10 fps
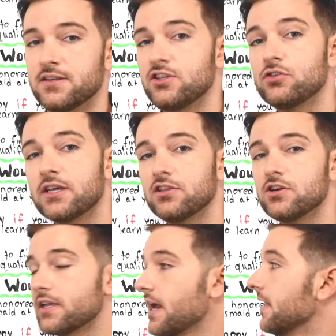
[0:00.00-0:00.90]
And you can
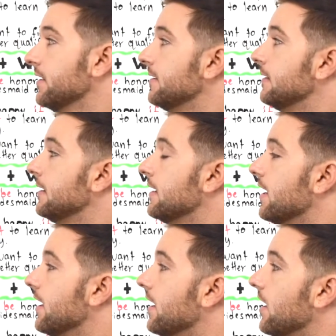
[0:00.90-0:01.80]
look at
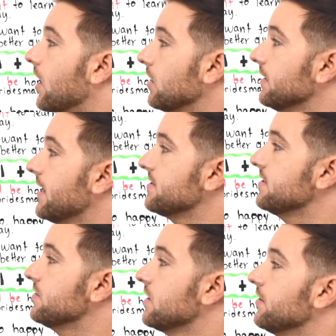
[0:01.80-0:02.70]
our
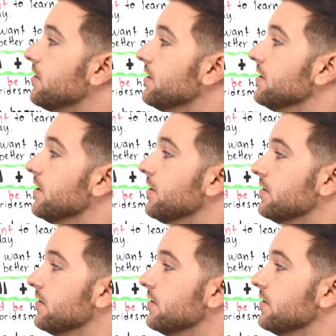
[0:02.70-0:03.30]
lessons on the